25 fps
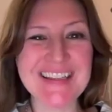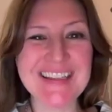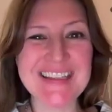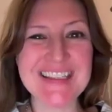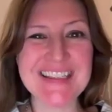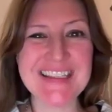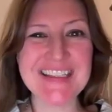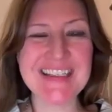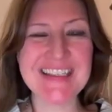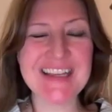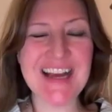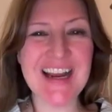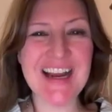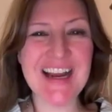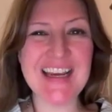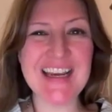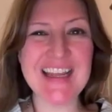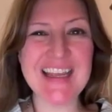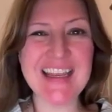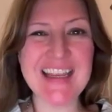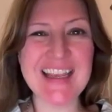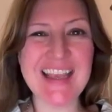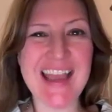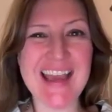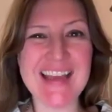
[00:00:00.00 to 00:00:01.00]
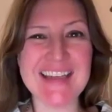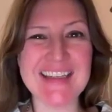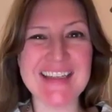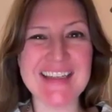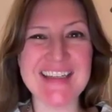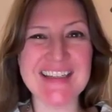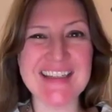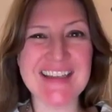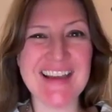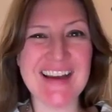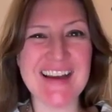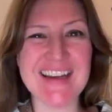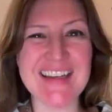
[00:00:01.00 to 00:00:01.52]
This is Eileen
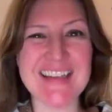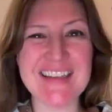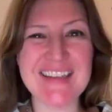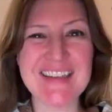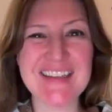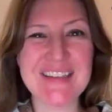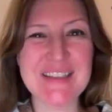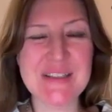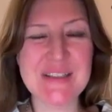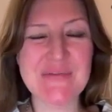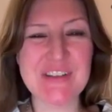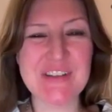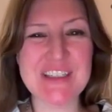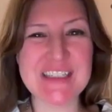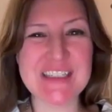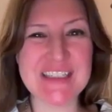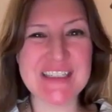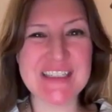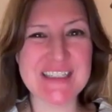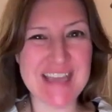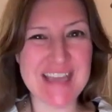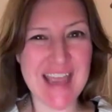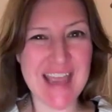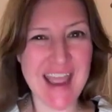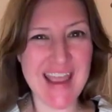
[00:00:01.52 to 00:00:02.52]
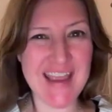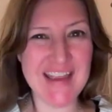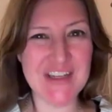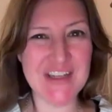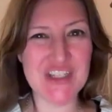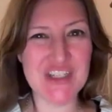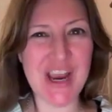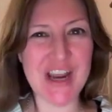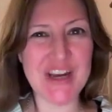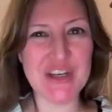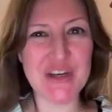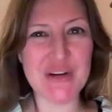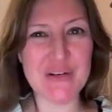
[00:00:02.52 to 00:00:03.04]
Caddy's guidance for today,
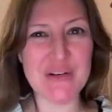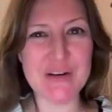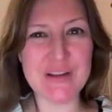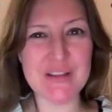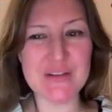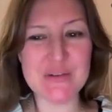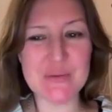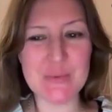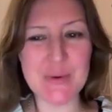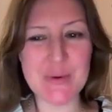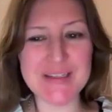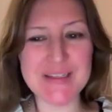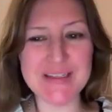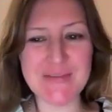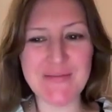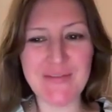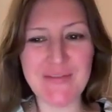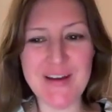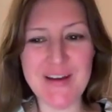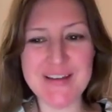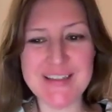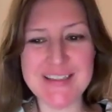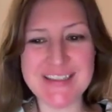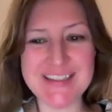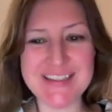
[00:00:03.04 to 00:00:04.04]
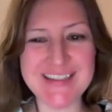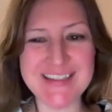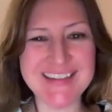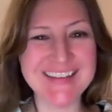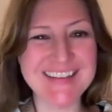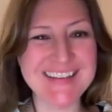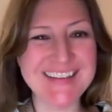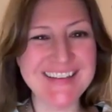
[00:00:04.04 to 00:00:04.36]
January the 21st.